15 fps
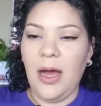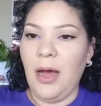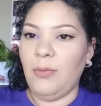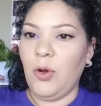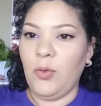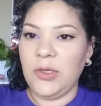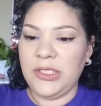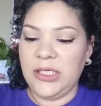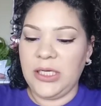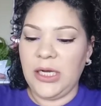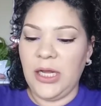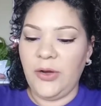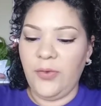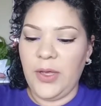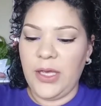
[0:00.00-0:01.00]
I'm always
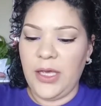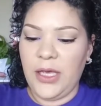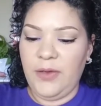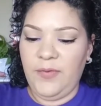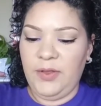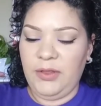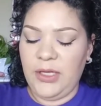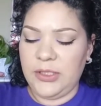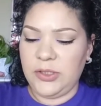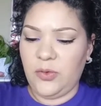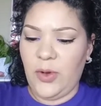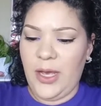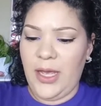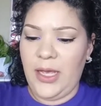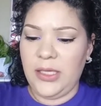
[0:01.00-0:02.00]
decluttering and giving things
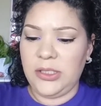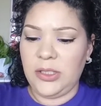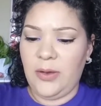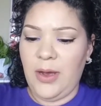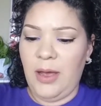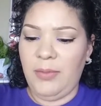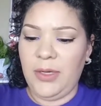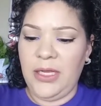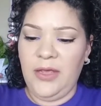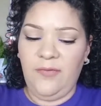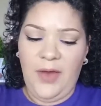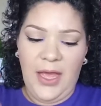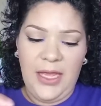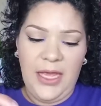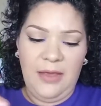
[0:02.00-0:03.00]
away, so I
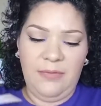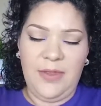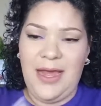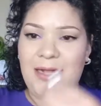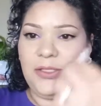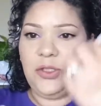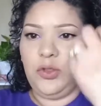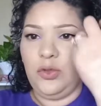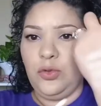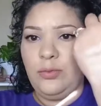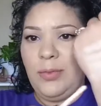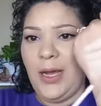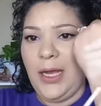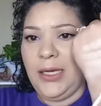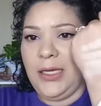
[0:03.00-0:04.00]
believe I gave that to
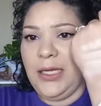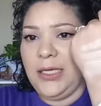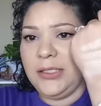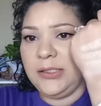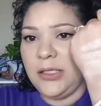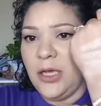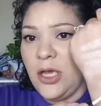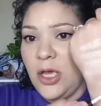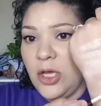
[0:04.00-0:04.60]
my niece.